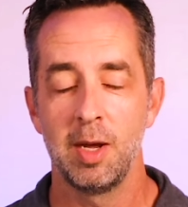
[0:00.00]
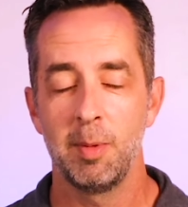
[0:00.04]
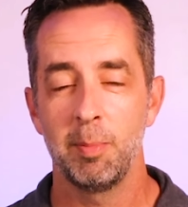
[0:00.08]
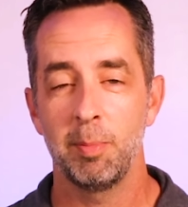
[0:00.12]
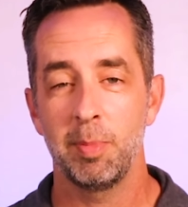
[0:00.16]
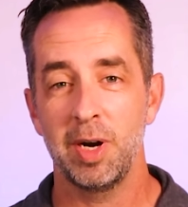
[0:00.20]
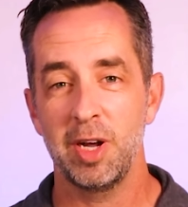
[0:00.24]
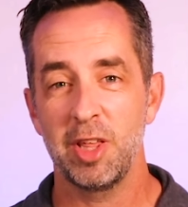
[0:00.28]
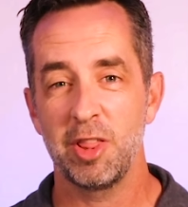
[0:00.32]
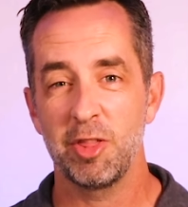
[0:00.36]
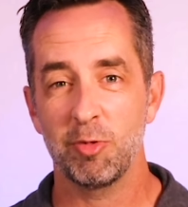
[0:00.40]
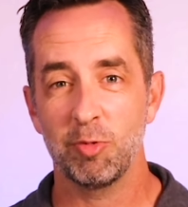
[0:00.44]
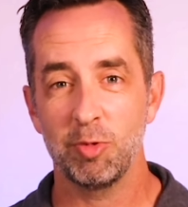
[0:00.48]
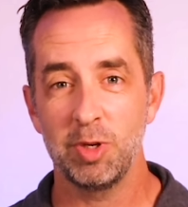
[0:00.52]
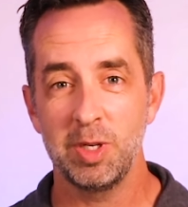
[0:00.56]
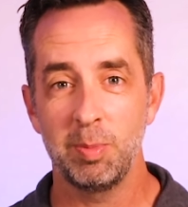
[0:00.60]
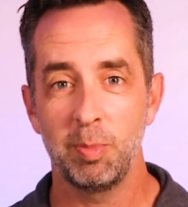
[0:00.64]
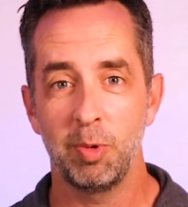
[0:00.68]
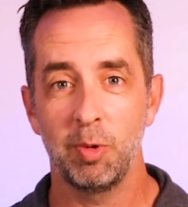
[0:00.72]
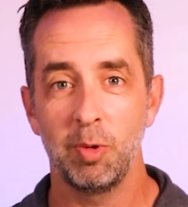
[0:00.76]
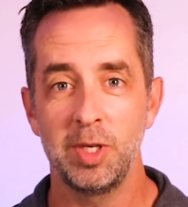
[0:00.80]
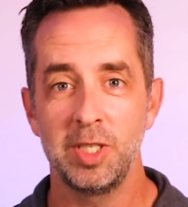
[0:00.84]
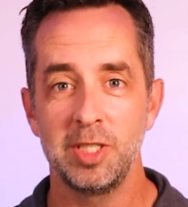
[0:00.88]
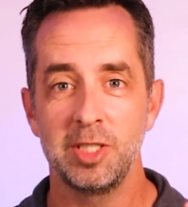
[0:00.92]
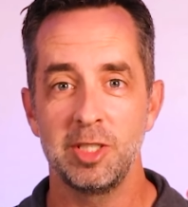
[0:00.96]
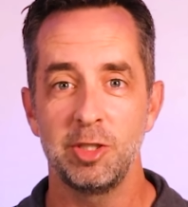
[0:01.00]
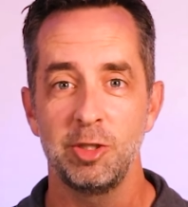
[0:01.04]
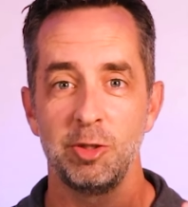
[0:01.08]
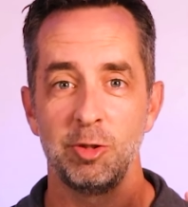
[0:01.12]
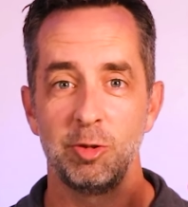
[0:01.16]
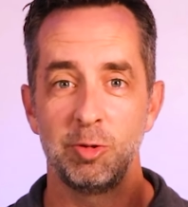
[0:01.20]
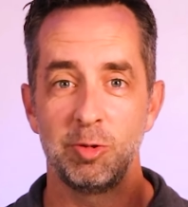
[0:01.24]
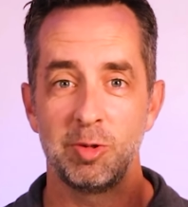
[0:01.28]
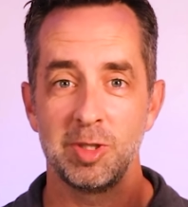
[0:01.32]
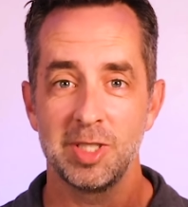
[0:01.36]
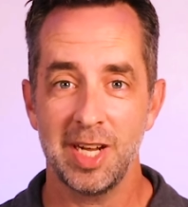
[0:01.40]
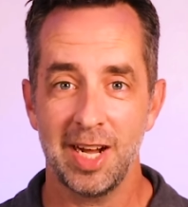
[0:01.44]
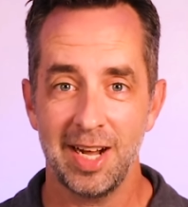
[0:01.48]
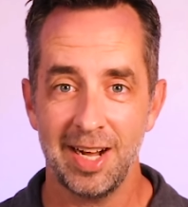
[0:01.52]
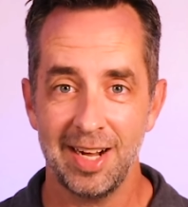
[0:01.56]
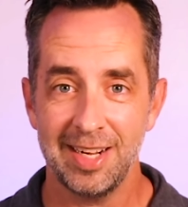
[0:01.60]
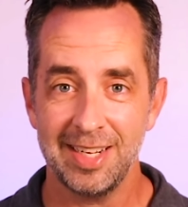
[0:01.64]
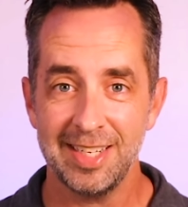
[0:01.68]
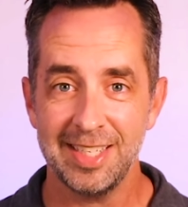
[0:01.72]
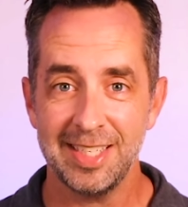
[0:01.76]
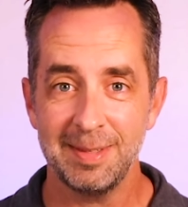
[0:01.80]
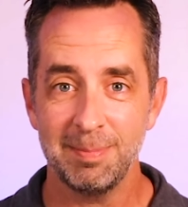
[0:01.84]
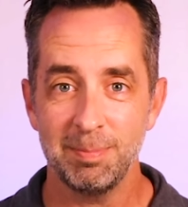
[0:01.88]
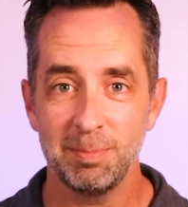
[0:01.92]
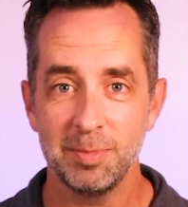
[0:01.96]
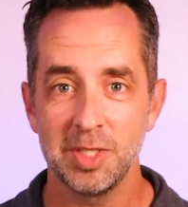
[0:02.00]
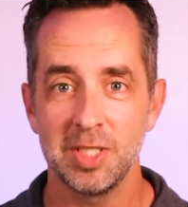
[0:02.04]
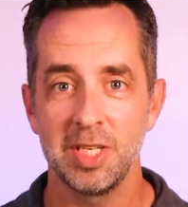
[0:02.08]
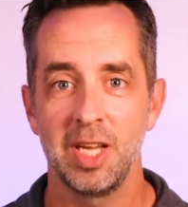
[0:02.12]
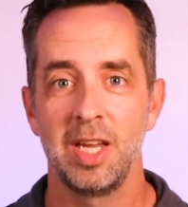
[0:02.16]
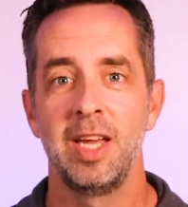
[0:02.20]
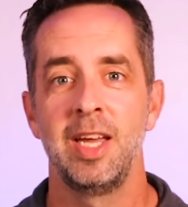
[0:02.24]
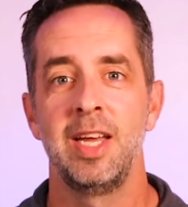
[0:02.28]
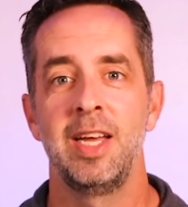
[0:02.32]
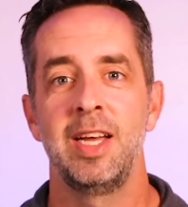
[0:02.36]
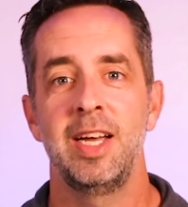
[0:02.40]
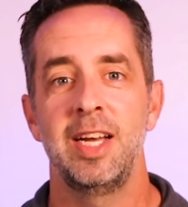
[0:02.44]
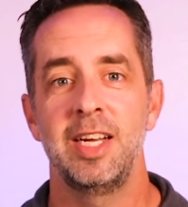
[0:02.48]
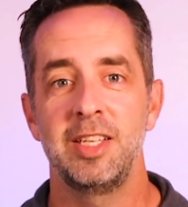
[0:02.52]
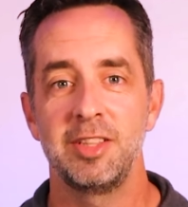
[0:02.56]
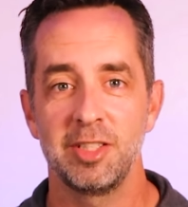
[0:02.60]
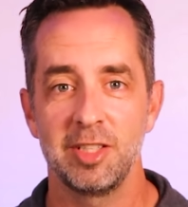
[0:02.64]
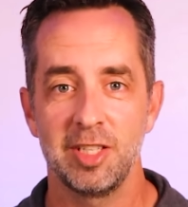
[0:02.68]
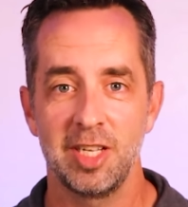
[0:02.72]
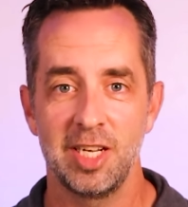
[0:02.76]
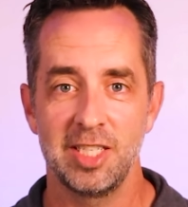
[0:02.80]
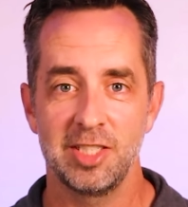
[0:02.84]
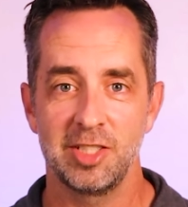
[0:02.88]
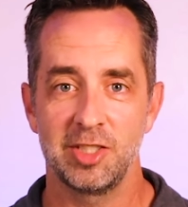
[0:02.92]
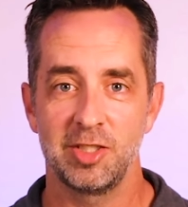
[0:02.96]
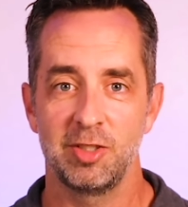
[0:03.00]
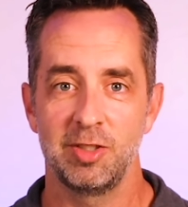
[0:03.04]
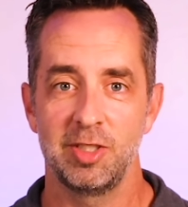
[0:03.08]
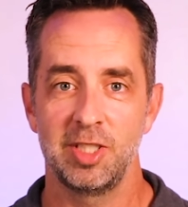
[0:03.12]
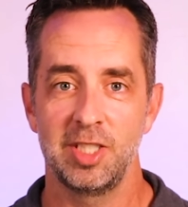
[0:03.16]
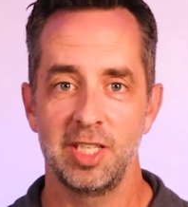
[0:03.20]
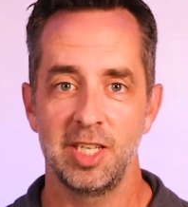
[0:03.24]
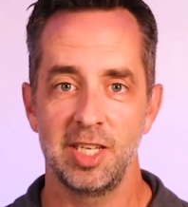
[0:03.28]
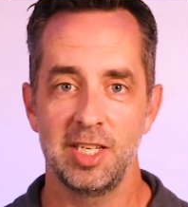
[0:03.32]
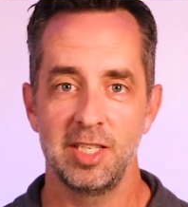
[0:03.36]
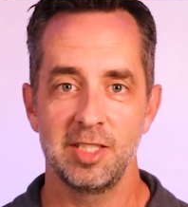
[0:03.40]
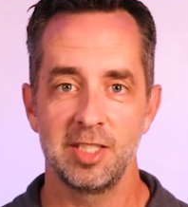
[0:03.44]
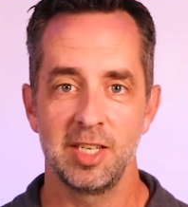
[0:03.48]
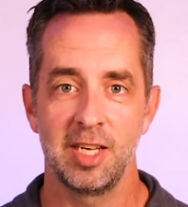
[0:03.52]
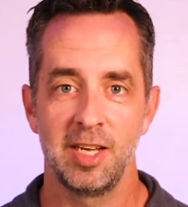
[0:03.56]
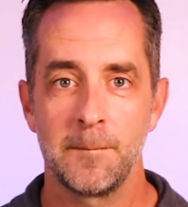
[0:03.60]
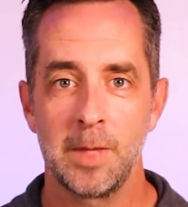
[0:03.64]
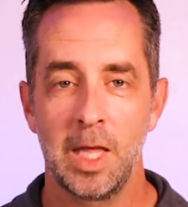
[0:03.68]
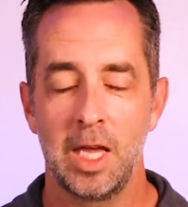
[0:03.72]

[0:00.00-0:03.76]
by 3.2 times in the last 30 days.